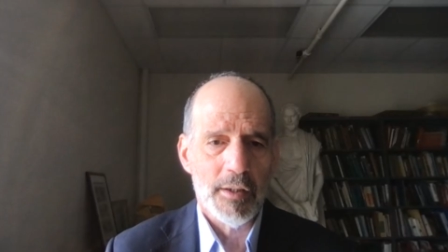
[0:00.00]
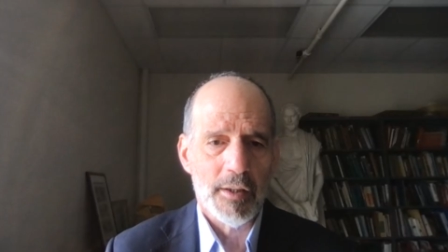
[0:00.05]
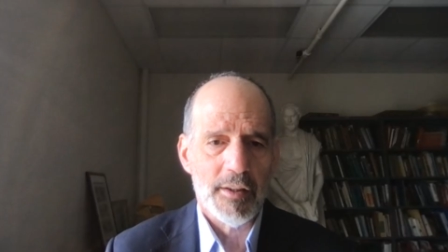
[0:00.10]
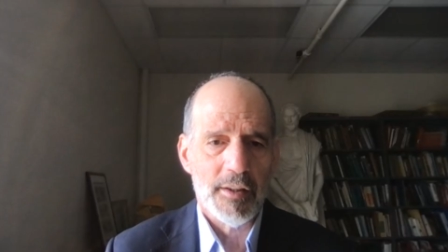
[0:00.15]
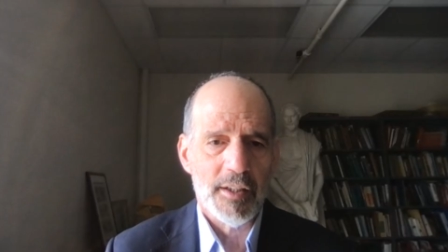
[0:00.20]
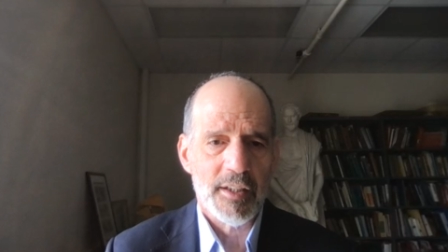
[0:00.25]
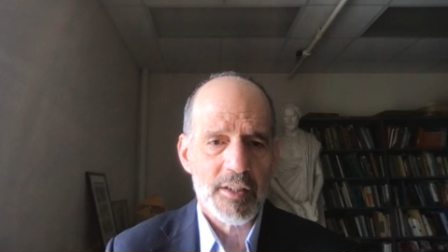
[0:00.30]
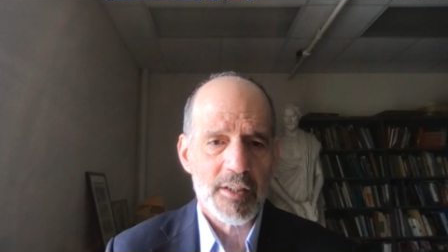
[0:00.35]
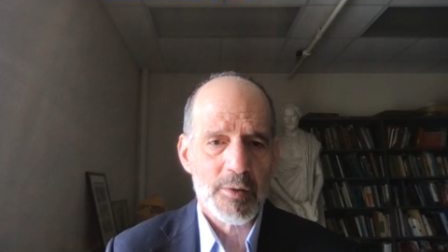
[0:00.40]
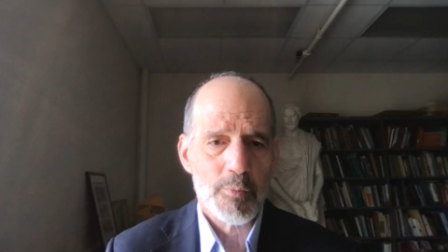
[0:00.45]
of the
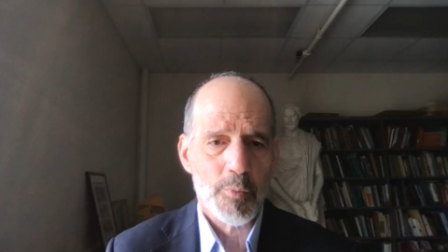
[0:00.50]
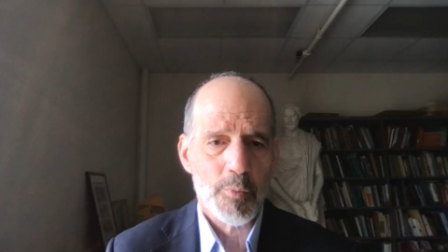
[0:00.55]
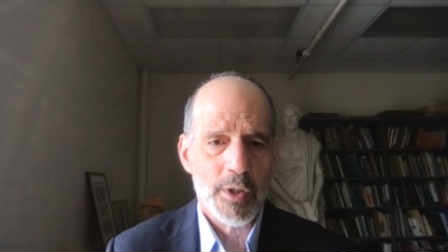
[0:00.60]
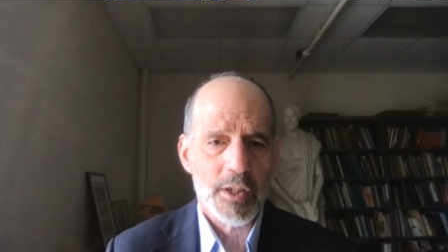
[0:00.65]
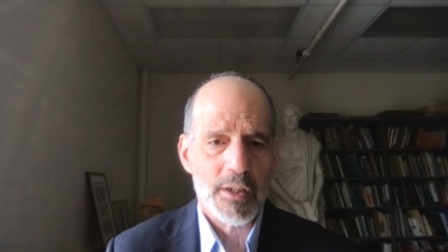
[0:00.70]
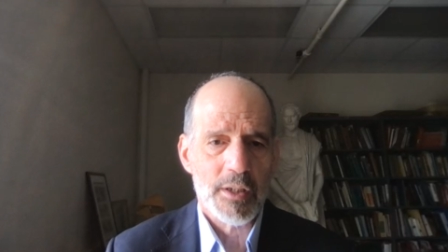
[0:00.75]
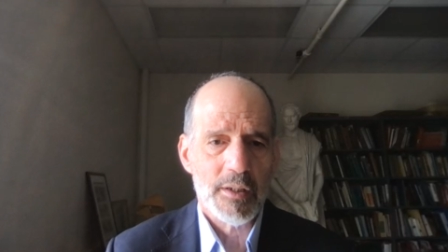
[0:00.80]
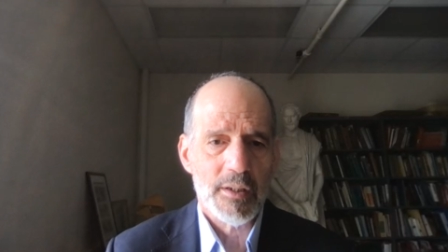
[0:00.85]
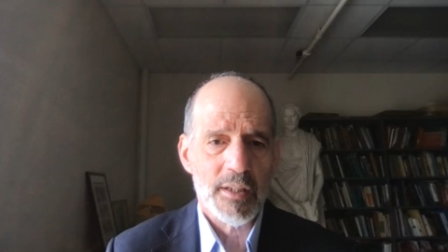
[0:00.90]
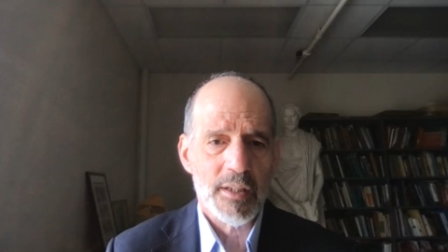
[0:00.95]
things
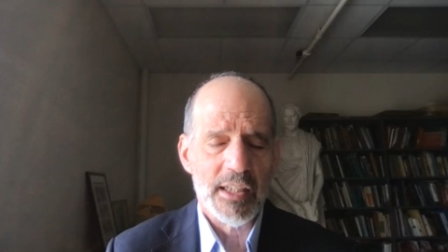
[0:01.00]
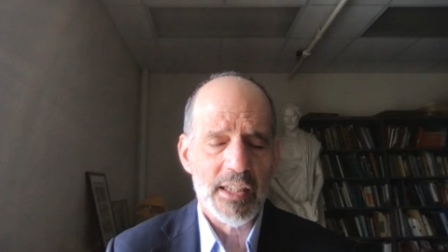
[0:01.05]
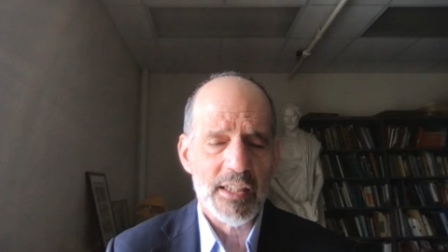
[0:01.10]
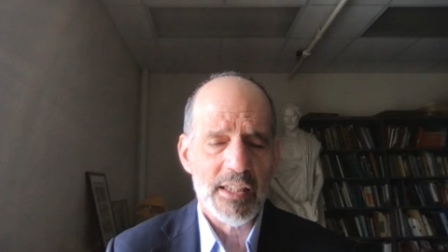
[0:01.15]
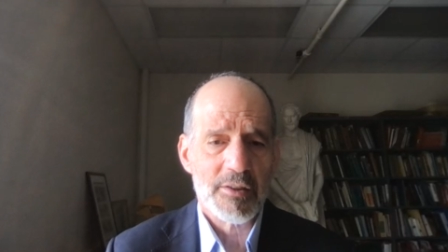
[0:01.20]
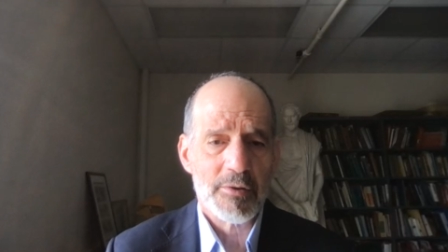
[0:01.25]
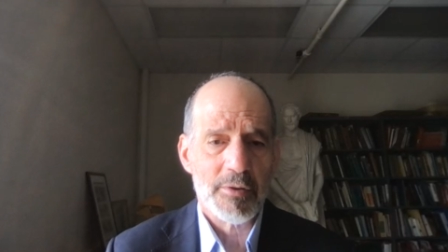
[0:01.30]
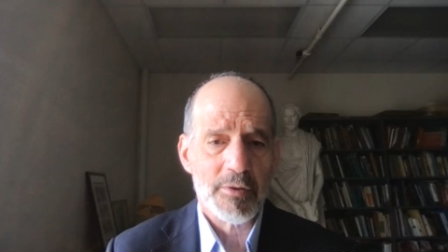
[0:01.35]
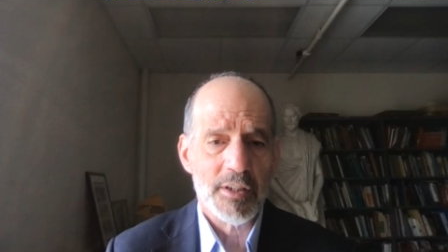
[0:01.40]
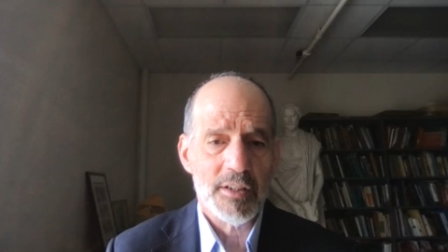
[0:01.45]
that
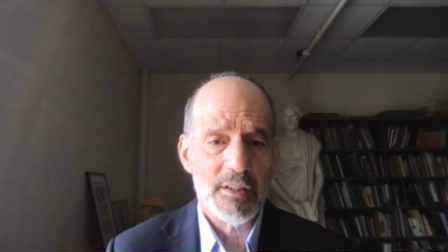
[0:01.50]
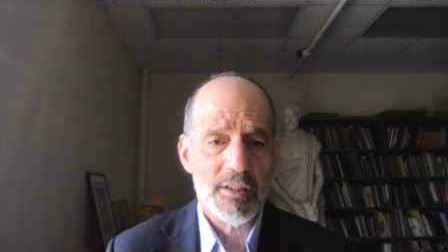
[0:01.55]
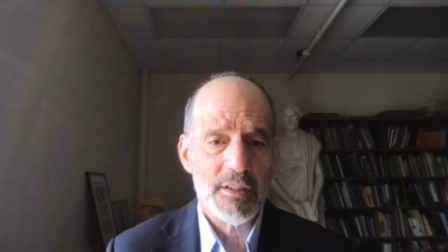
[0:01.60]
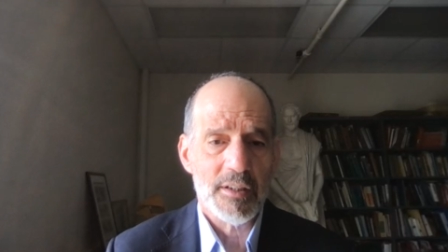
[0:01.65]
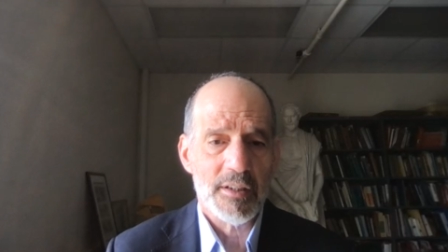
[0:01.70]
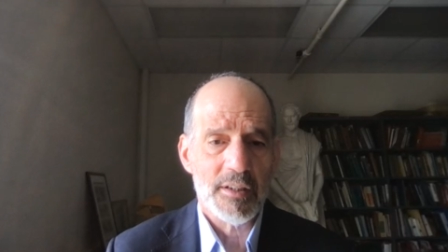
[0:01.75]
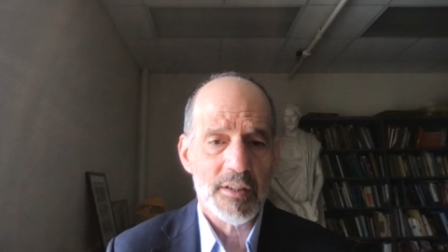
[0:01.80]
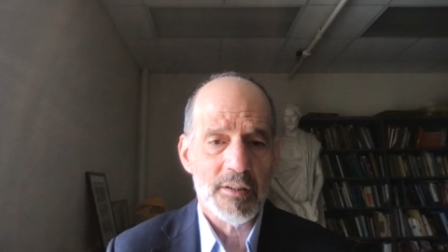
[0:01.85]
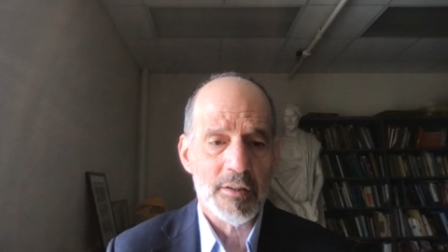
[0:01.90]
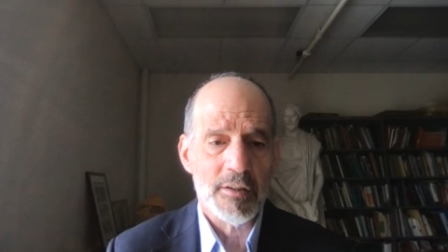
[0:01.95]
history,
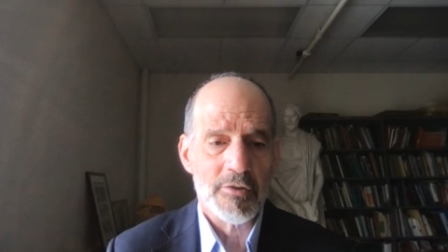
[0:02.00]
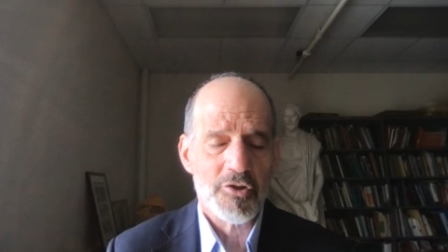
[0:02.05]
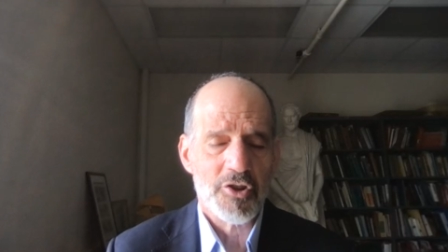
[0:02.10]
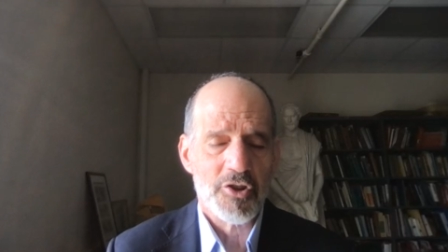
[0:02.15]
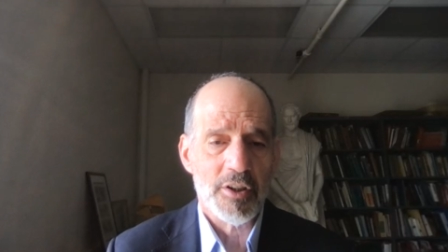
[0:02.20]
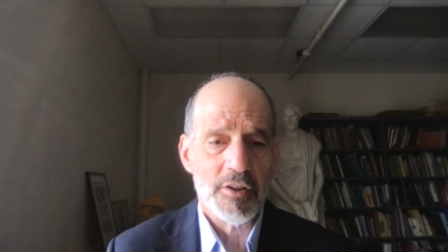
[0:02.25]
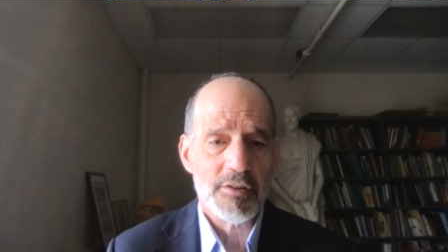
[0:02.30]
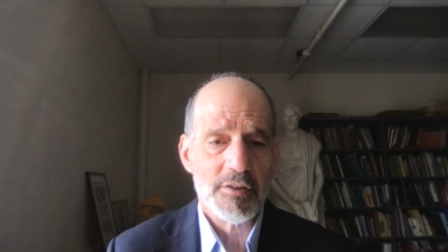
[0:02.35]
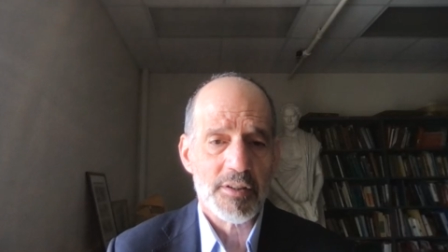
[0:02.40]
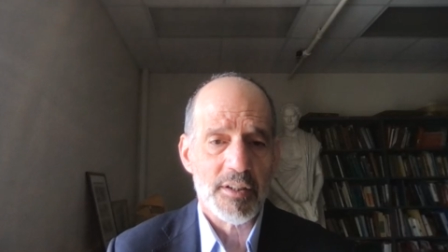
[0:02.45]
you know,
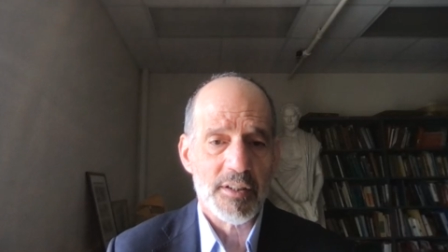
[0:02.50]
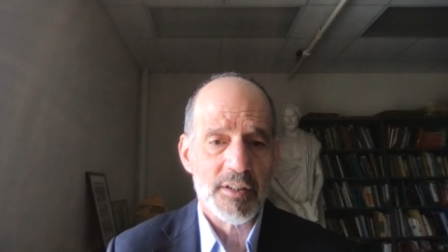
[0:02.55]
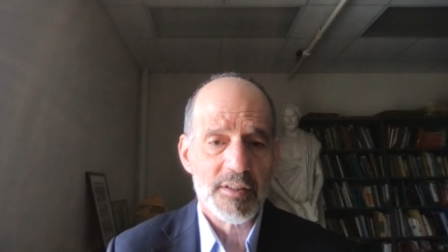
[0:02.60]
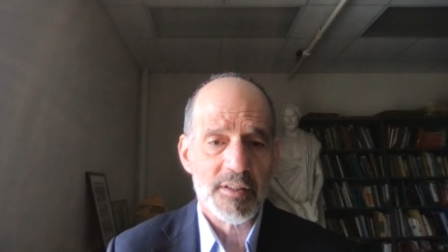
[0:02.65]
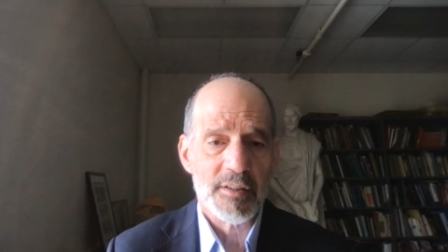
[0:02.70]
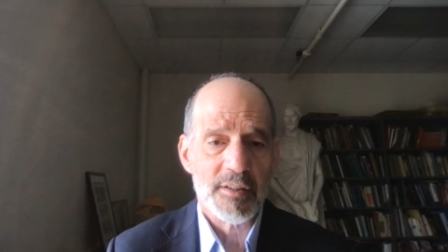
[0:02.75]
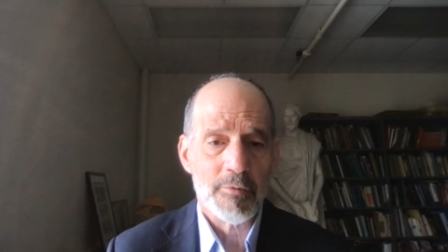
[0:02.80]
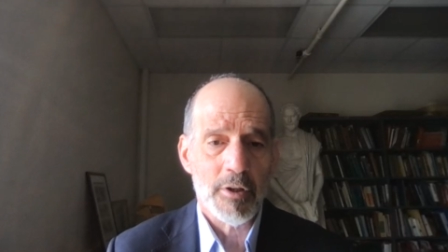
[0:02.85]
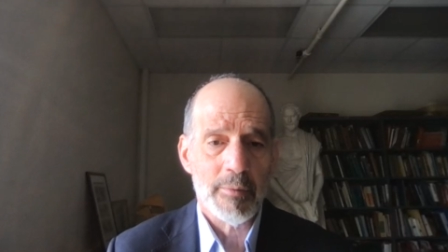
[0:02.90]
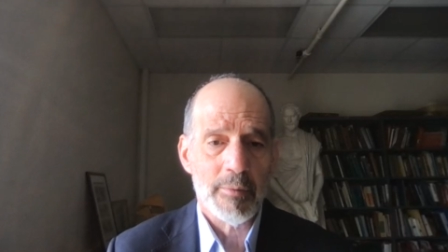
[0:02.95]
shows
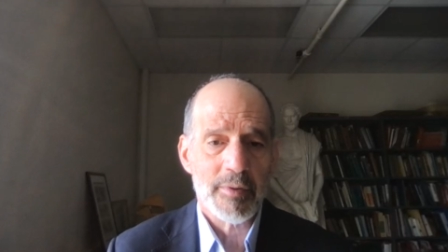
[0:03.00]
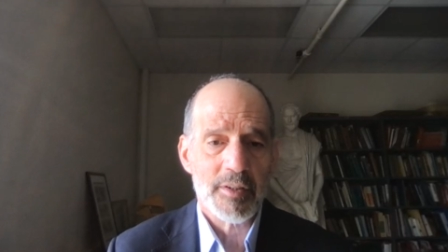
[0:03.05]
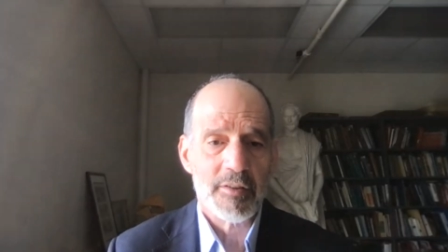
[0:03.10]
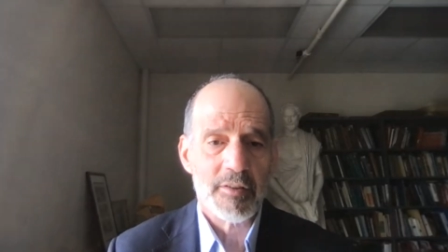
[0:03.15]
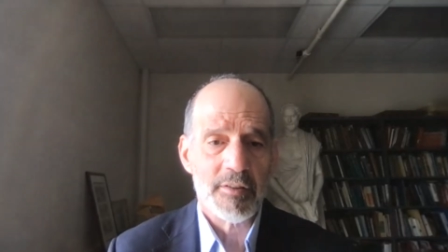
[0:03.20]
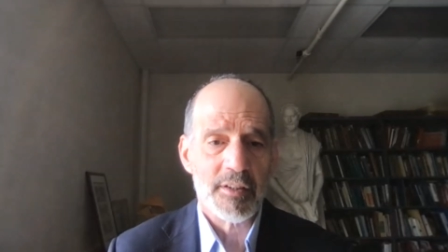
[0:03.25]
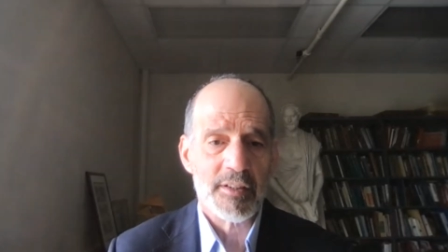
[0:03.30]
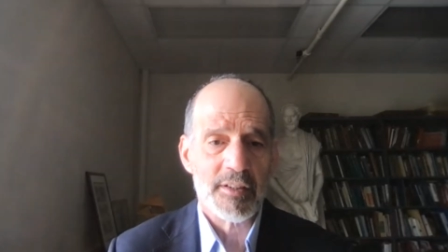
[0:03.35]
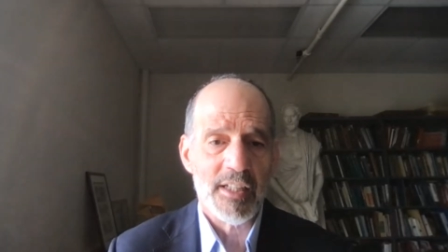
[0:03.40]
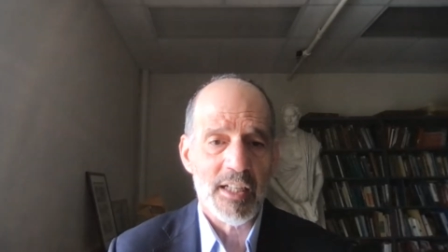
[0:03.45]
us, and Romans
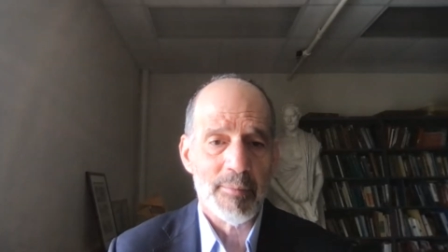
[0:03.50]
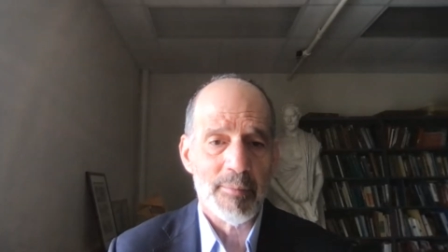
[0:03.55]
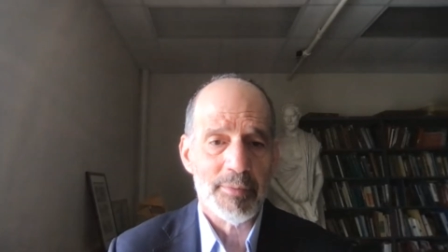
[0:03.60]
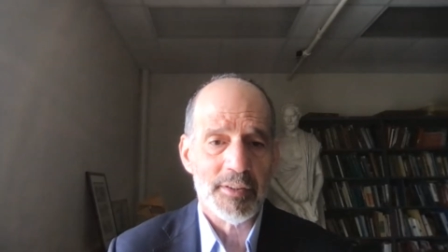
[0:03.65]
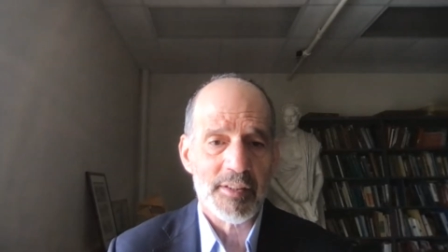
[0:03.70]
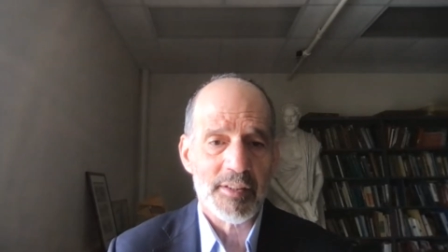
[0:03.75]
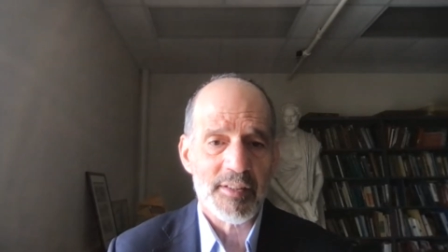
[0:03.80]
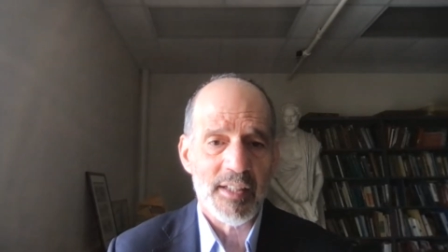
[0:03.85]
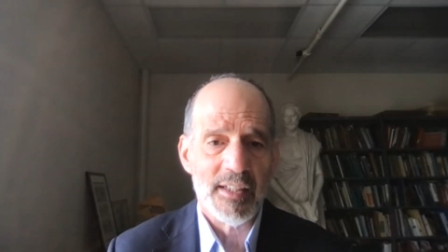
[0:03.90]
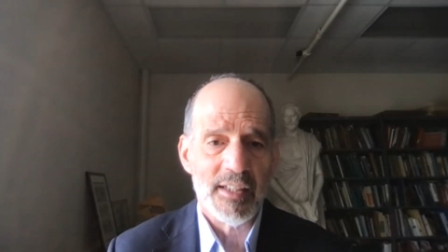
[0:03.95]
are an
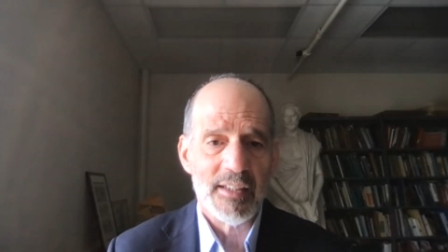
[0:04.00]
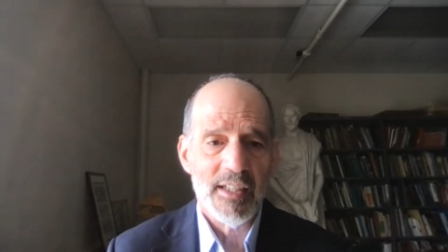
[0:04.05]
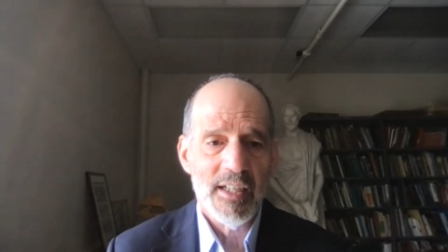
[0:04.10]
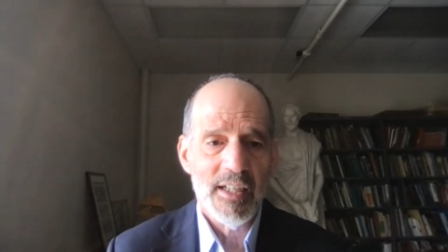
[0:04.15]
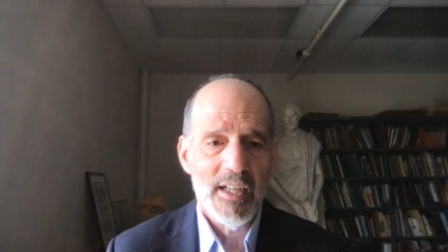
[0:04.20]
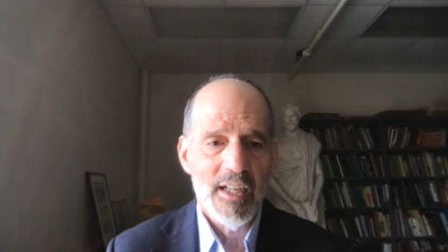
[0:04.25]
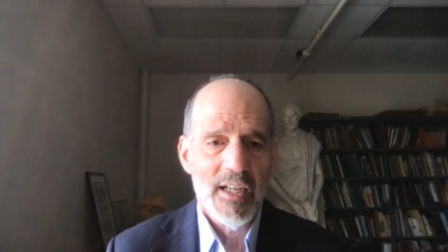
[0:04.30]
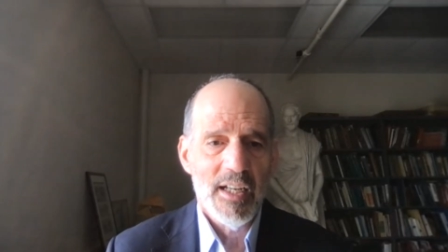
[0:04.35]
example, is that